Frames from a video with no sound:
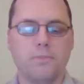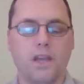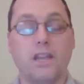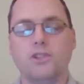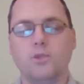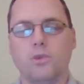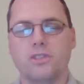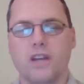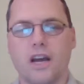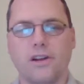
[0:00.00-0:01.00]
individual
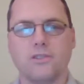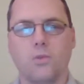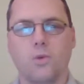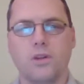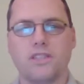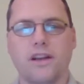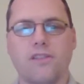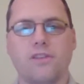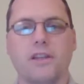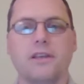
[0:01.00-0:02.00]
desires and wants out
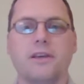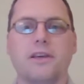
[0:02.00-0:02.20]
of it,